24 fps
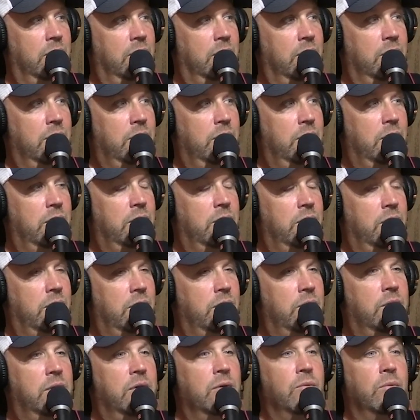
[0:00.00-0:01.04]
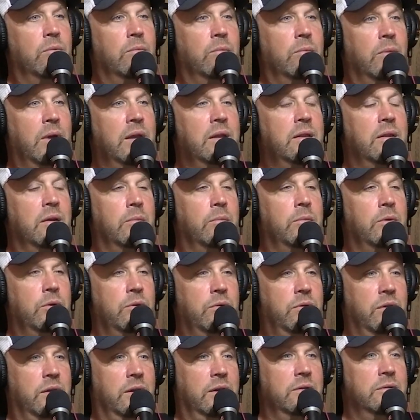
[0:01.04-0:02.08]
you can make them do
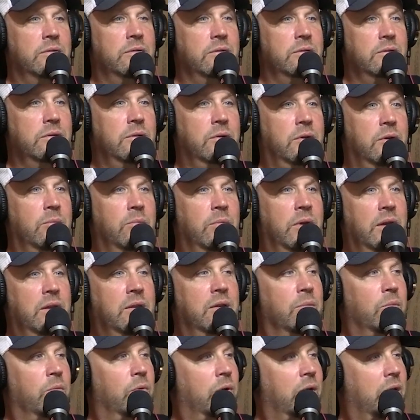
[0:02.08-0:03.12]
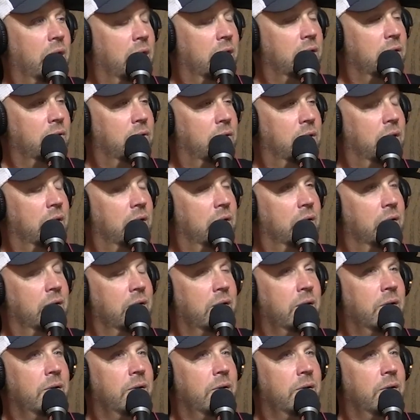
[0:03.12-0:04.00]
things. You can make them react. You can